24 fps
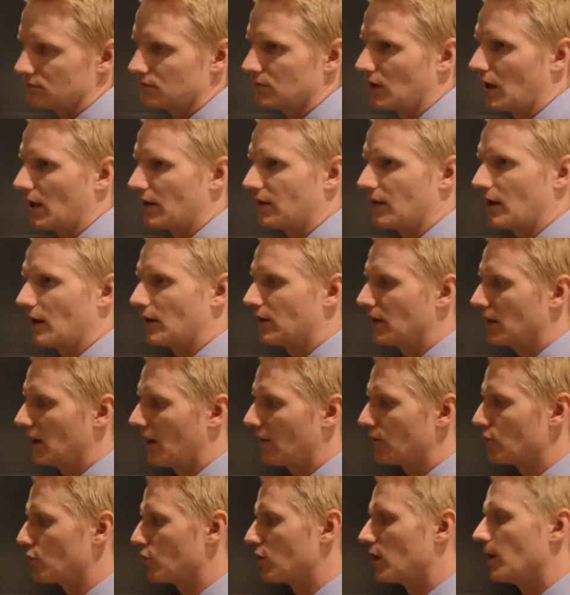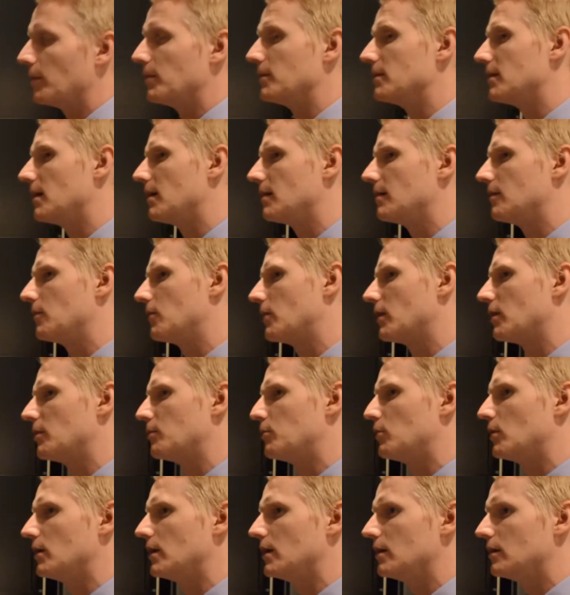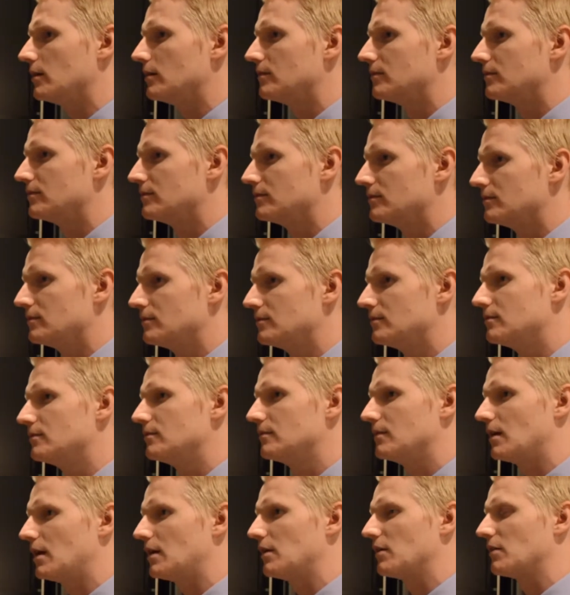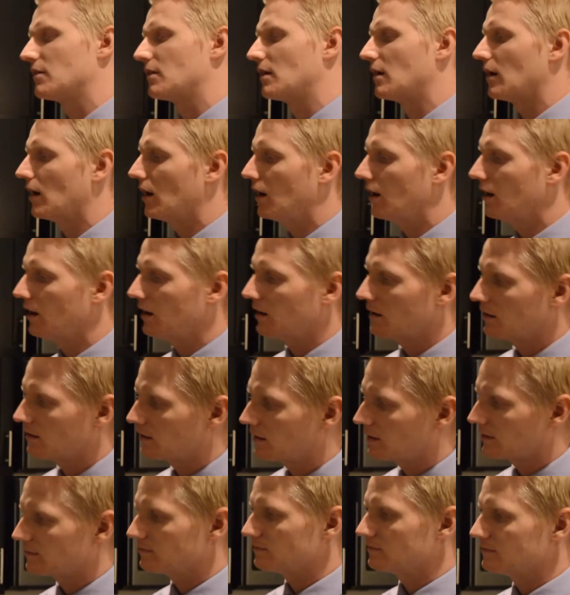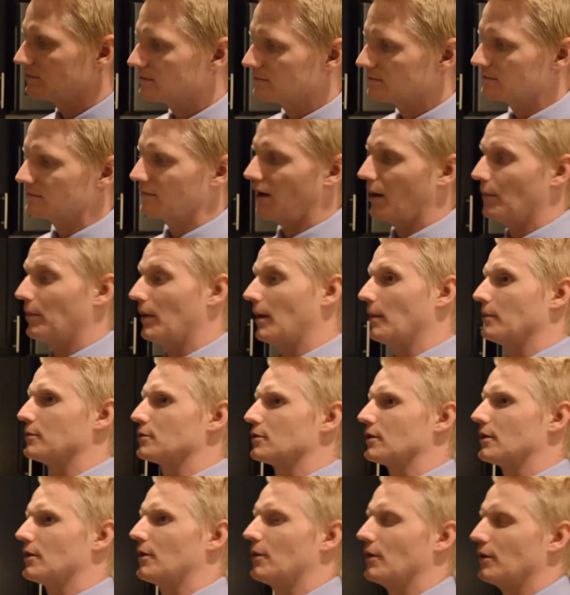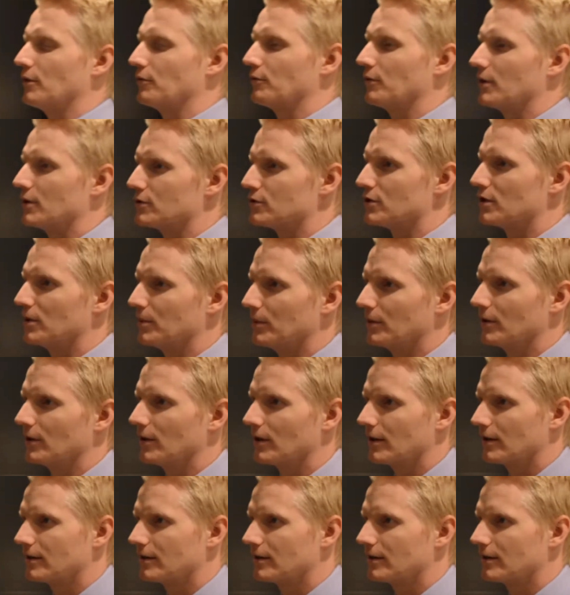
I think after a couple days, he'll get the point. And he'll say, I probably shouldn't go in the fridge anymore.